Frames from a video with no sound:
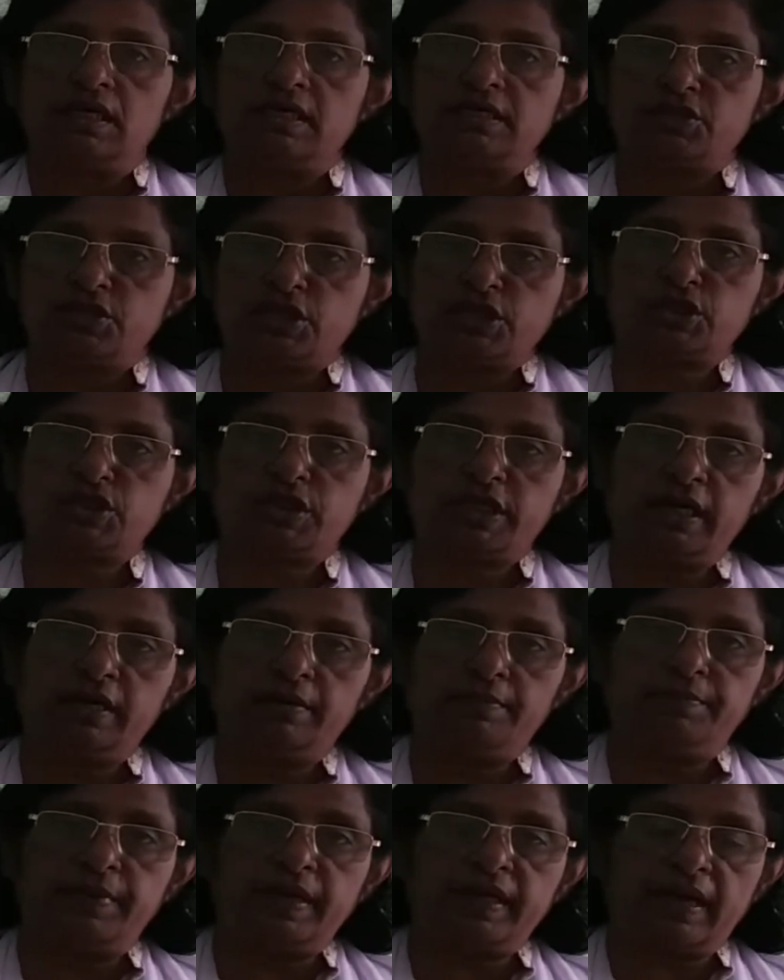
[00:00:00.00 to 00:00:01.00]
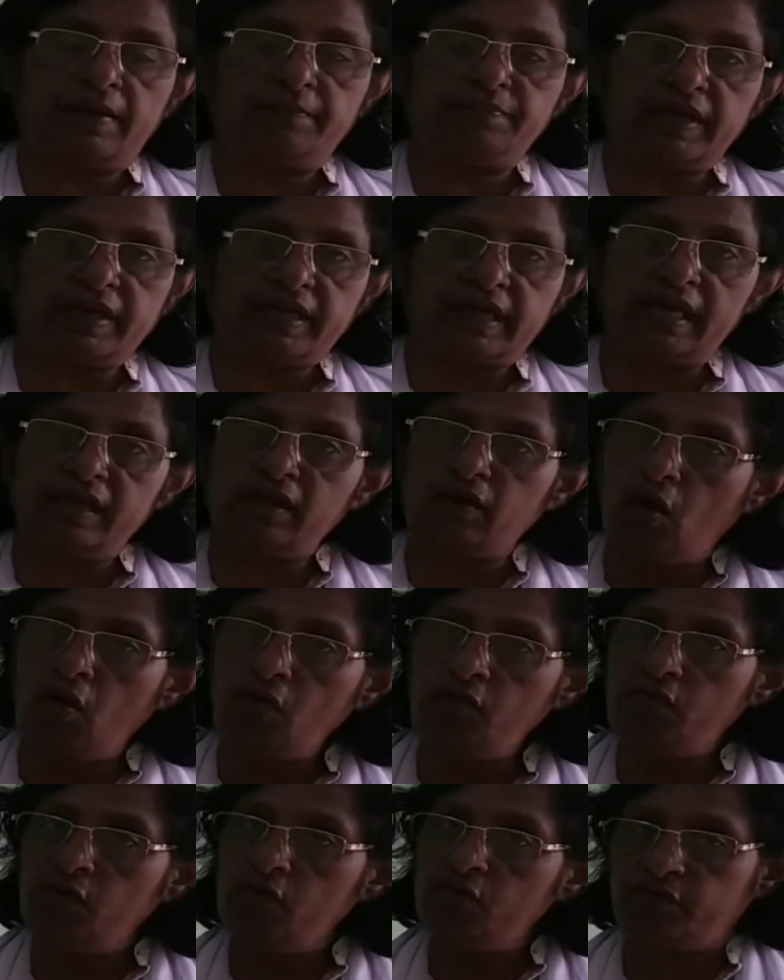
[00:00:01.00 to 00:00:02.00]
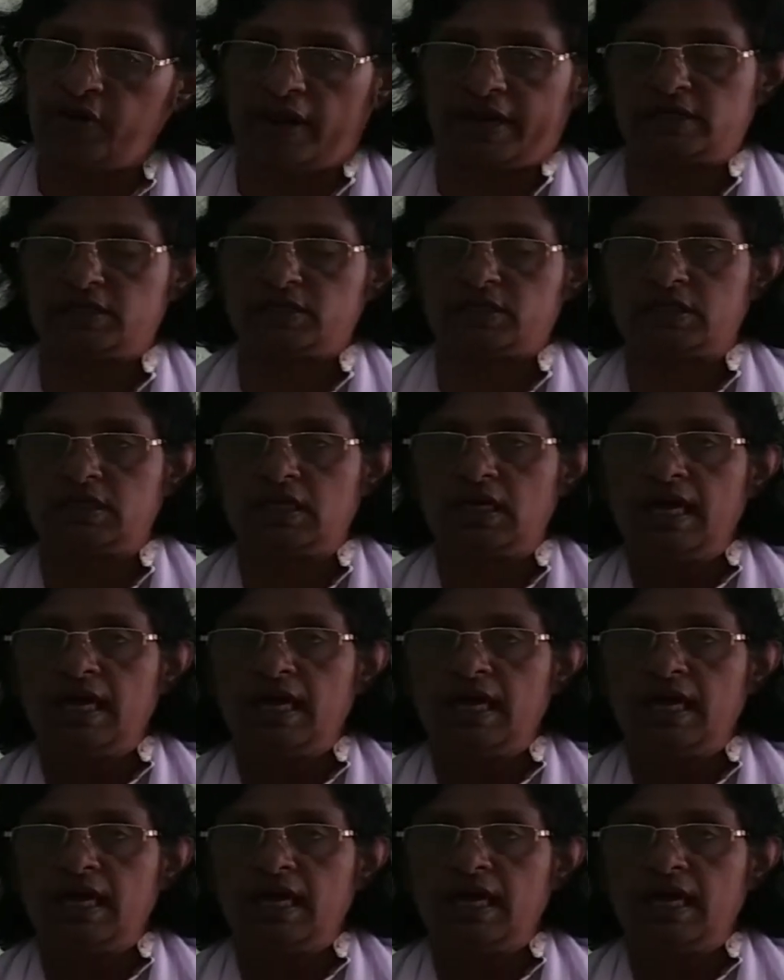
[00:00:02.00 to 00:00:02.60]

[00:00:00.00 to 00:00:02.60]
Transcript: XVI became the king of France.